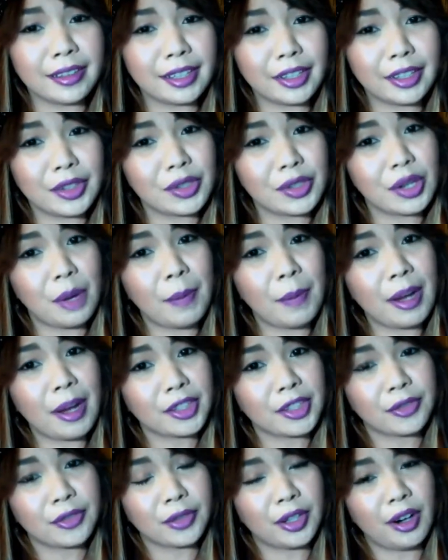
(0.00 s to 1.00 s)
Thank you so
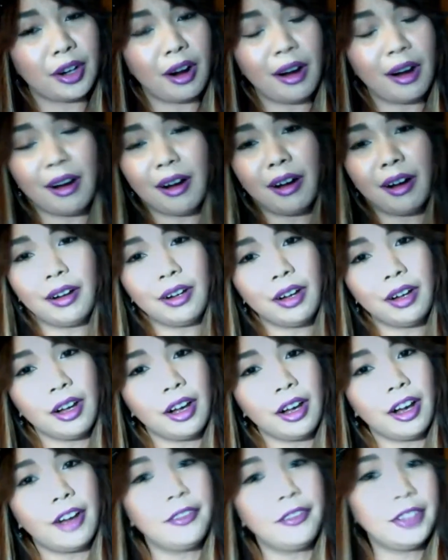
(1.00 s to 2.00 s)
much for all
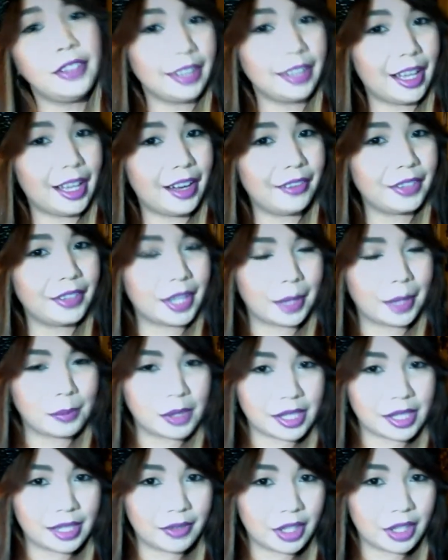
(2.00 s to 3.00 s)
of the love that I'm
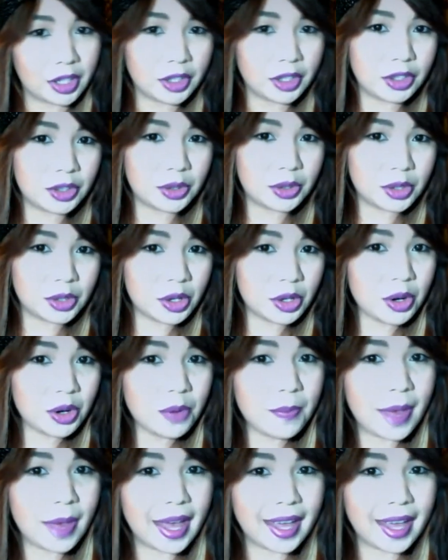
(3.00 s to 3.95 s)
receiving on YouTube.